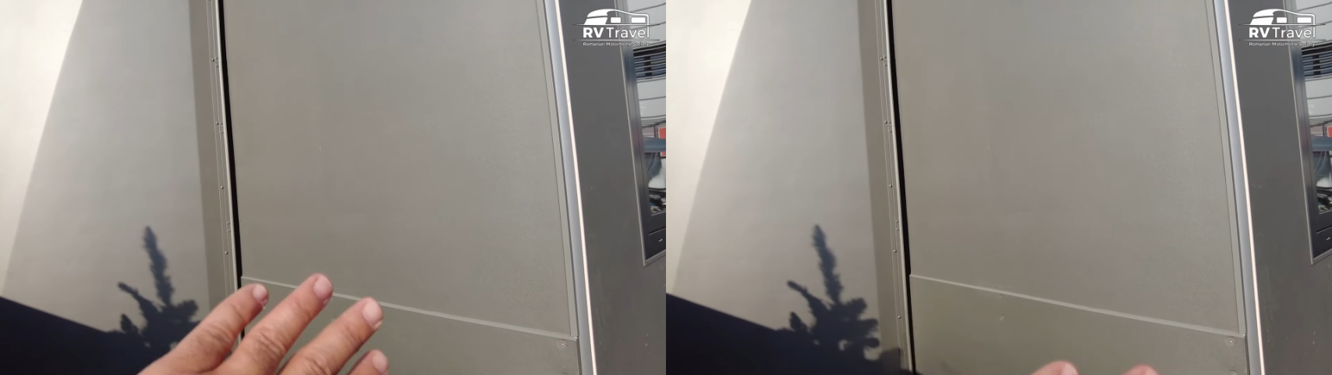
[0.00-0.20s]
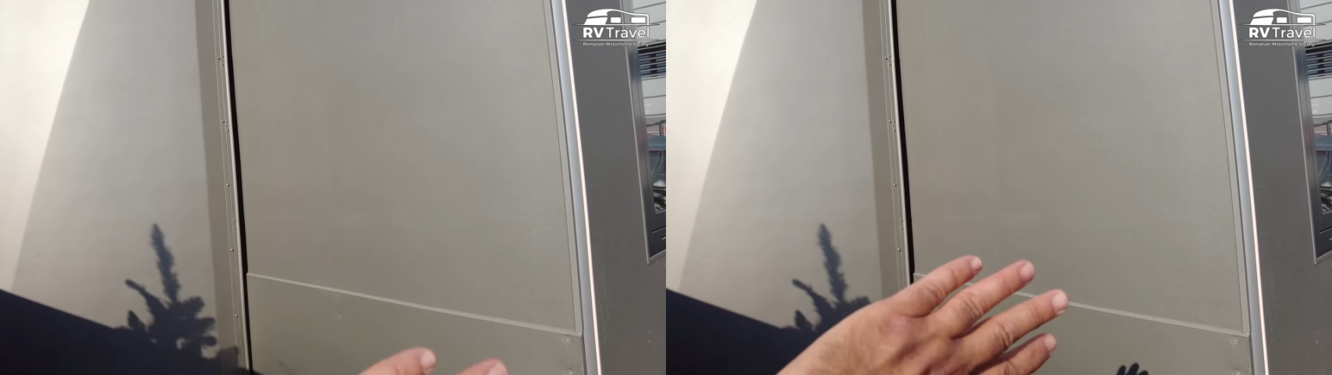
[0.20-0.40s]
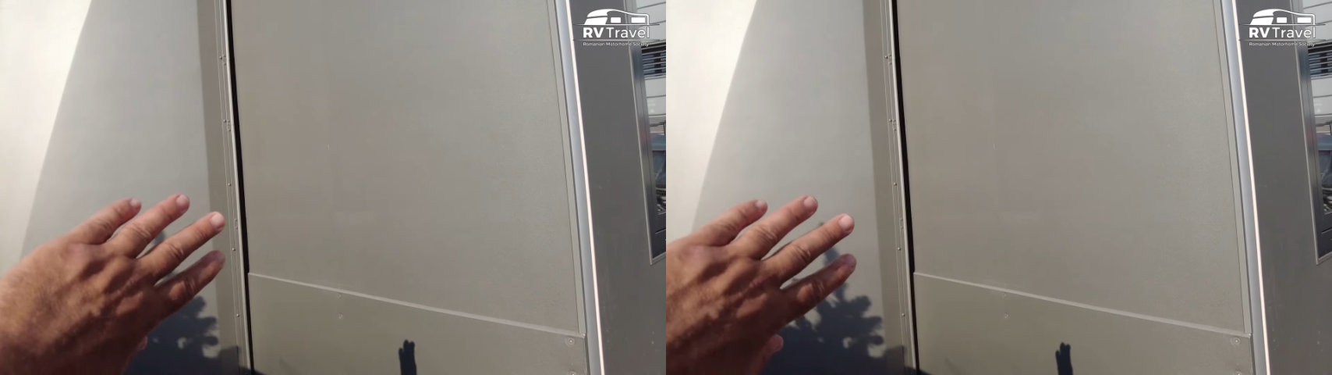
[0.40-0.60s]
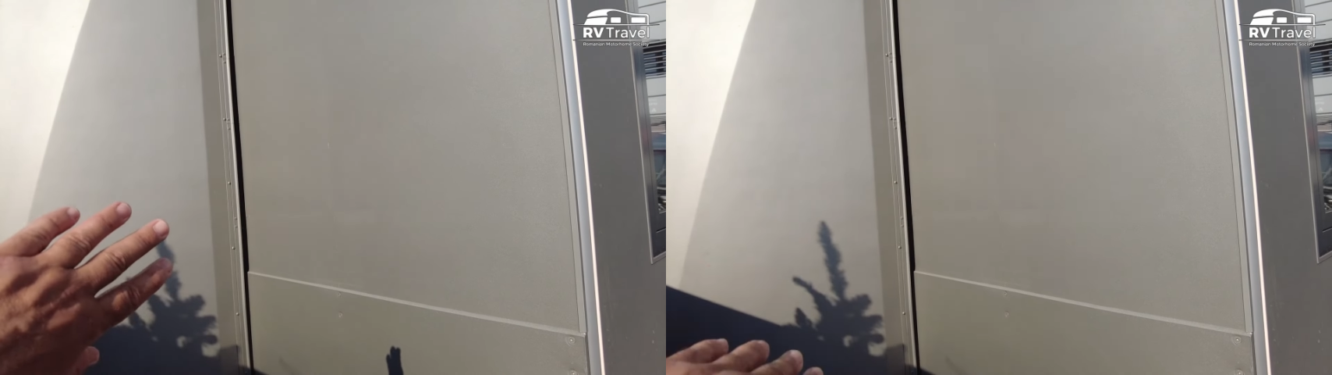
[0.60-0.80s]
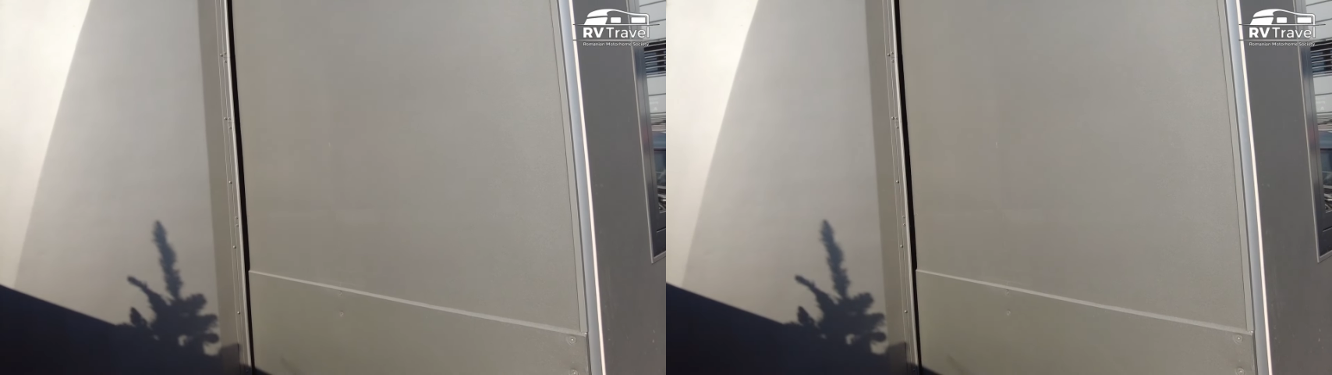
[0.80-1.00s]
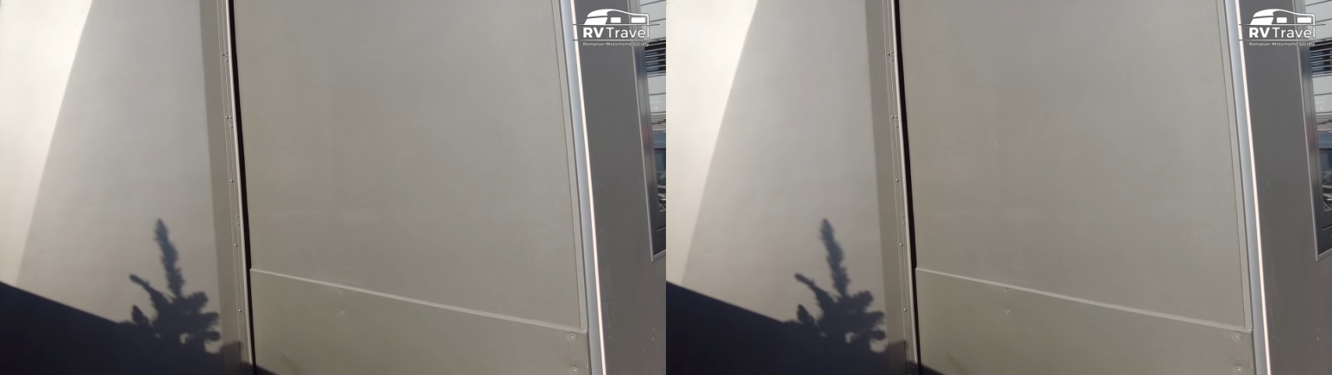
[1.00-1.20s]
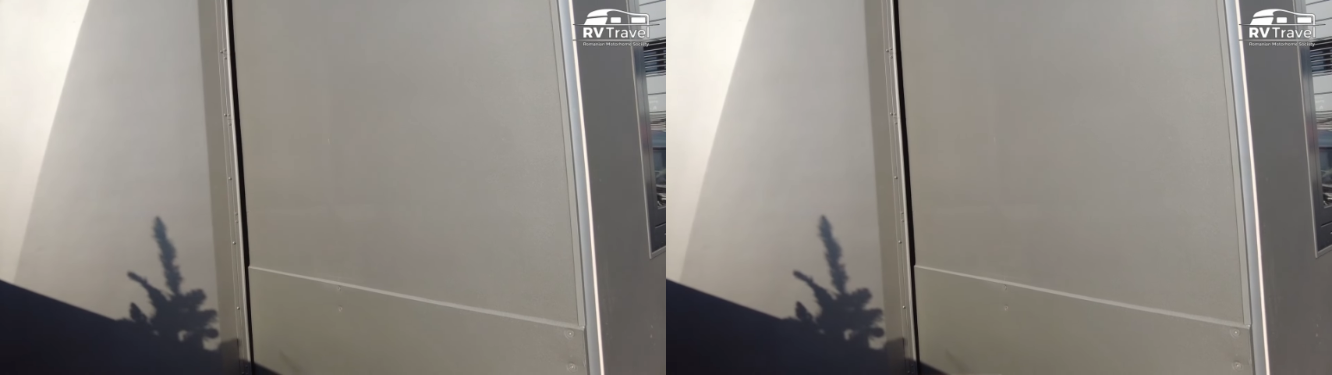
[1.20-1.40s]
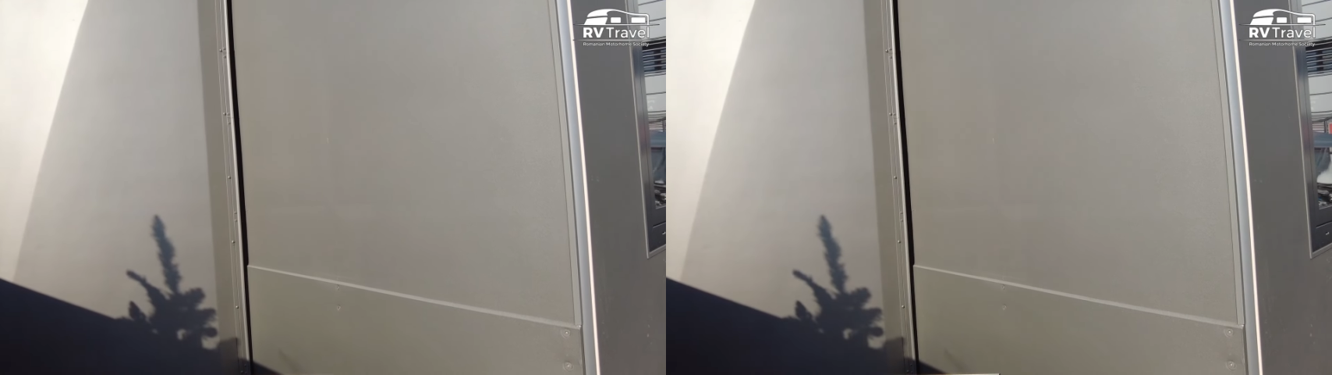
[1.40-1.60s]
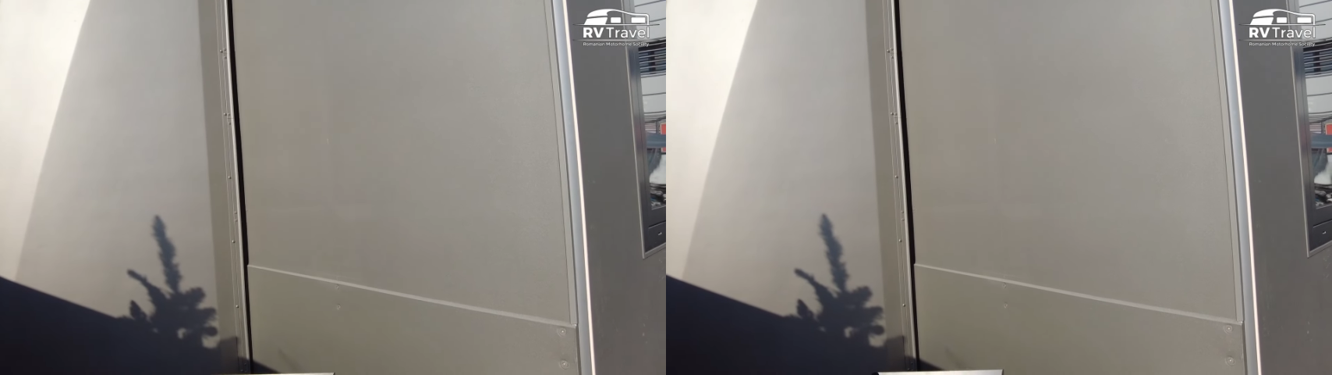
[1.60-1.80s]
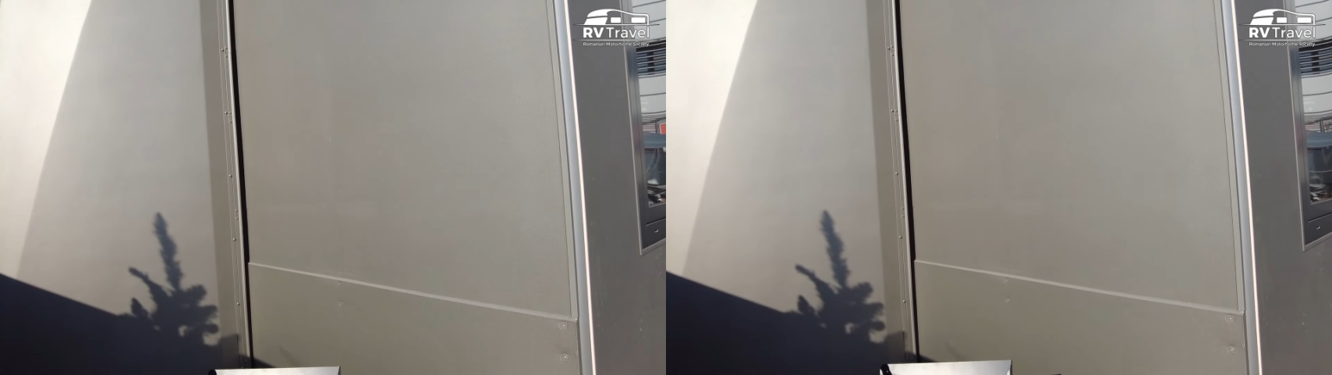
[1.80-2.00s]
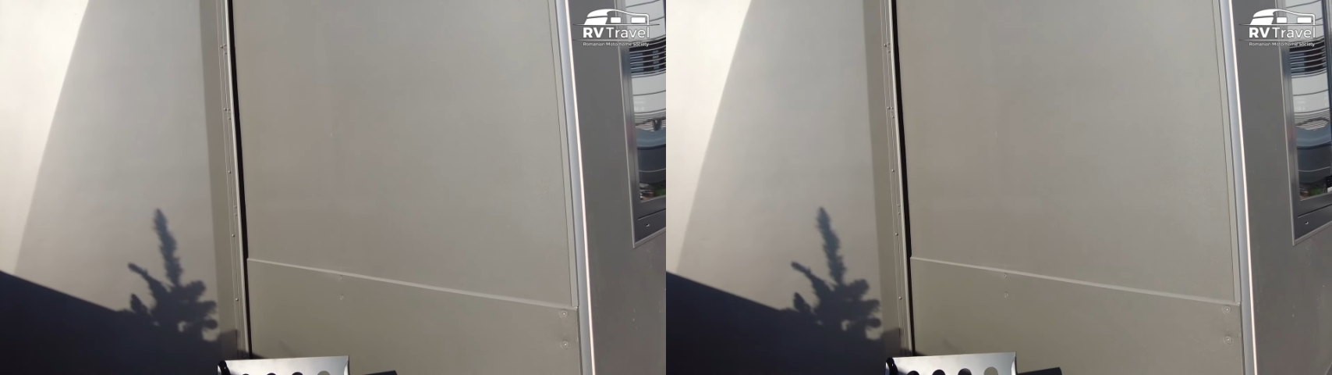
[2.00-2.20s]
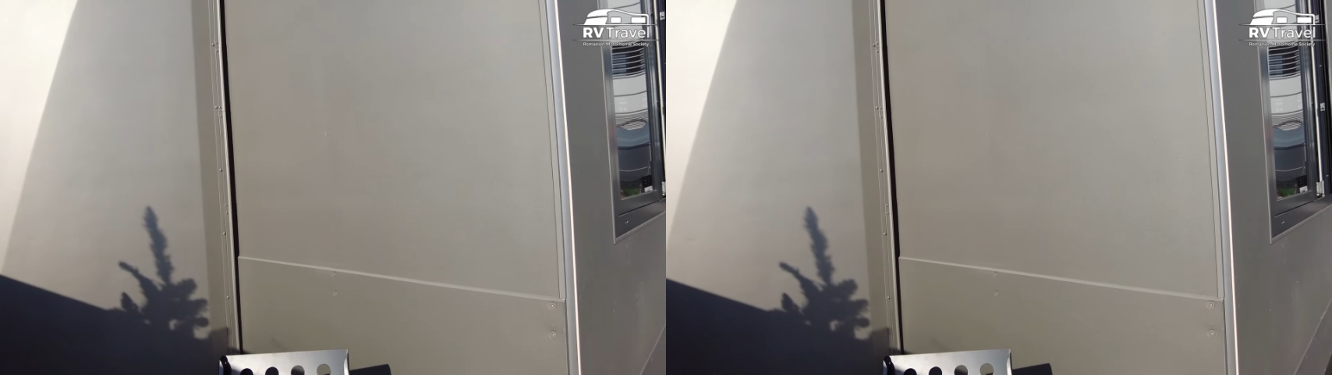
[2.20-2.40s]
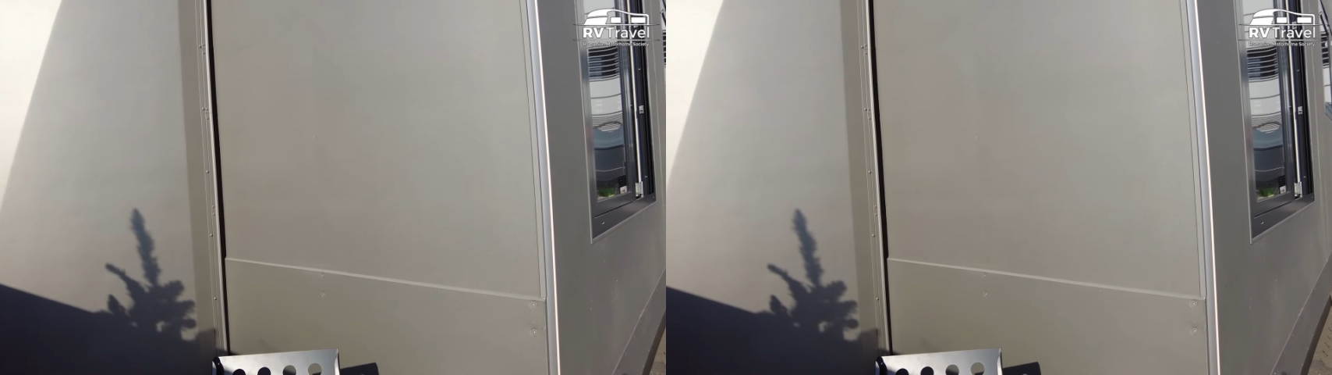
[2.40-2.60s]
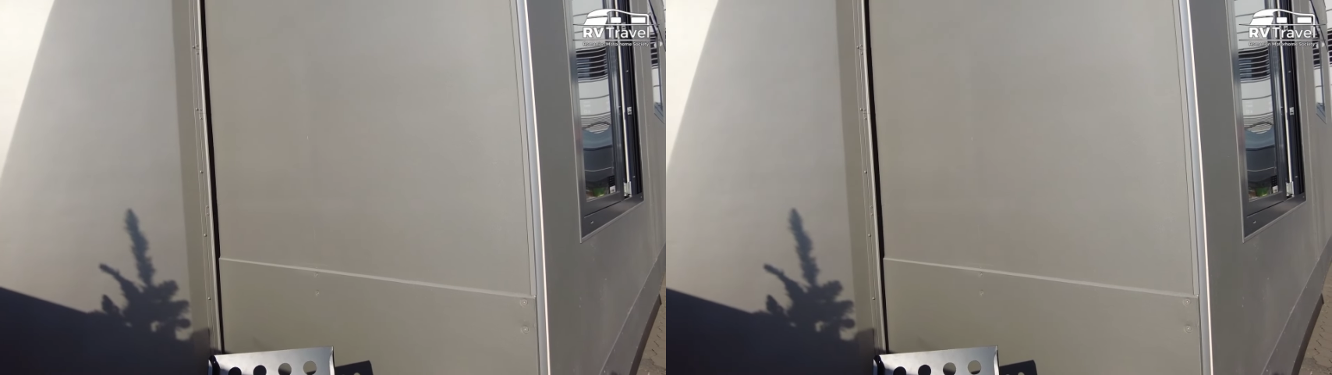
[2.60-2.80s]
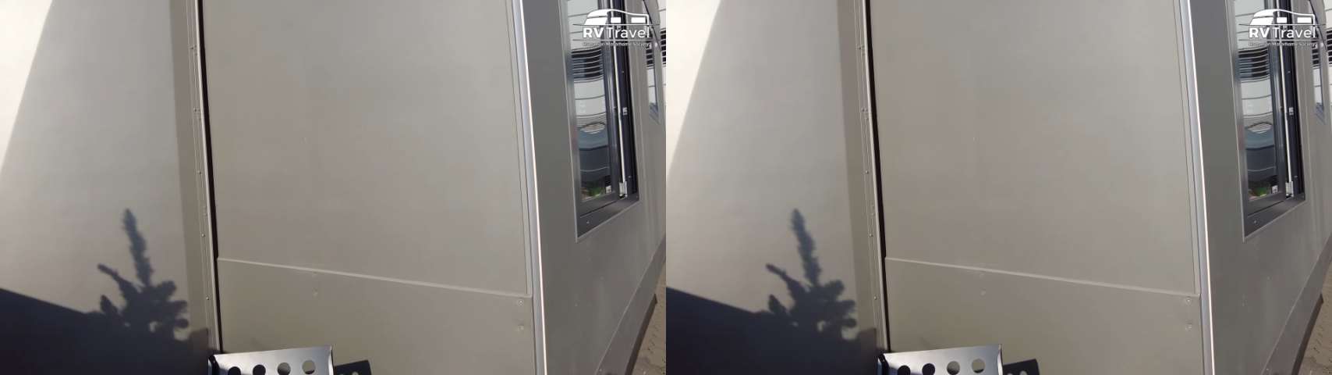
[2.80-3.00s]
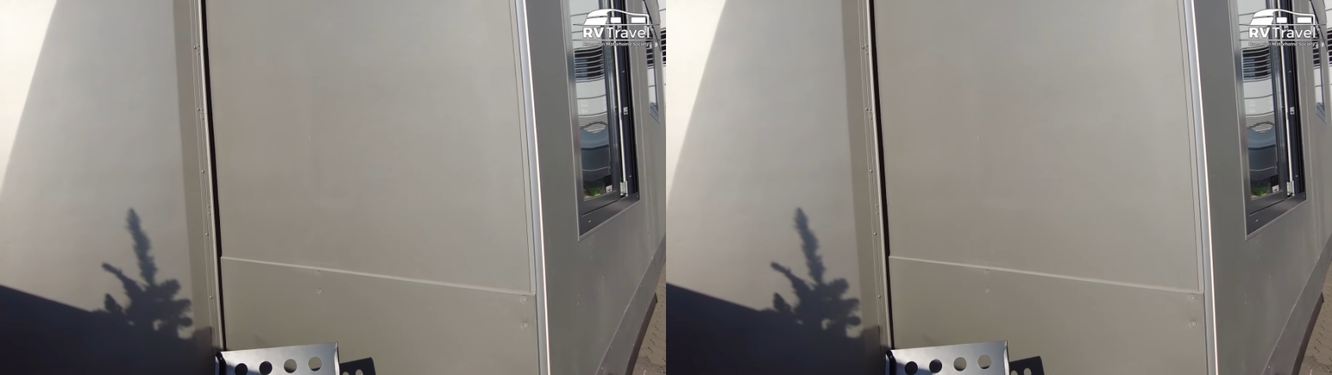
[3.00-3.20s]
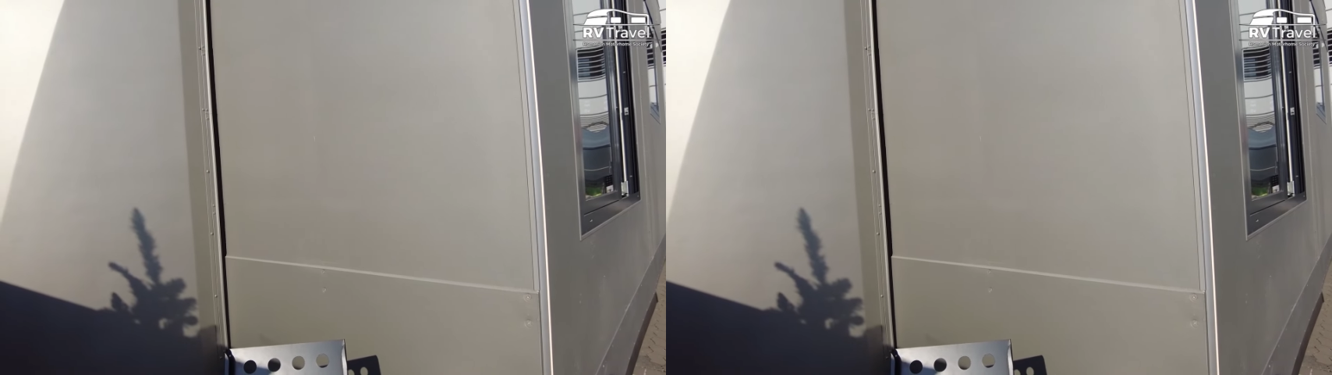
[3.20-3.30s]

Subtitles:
No face is visible, so there are no lips to read.